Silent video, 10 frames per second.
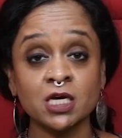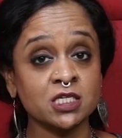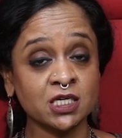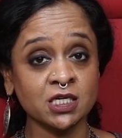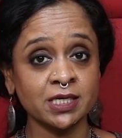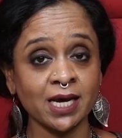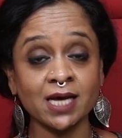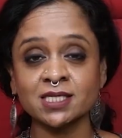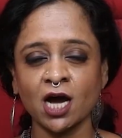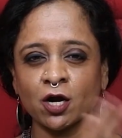Single
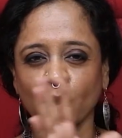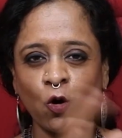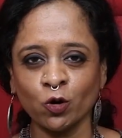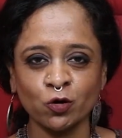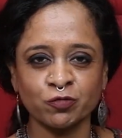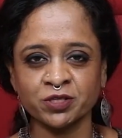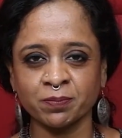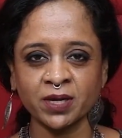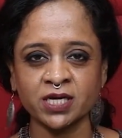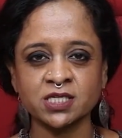dads are all over the
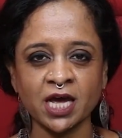place.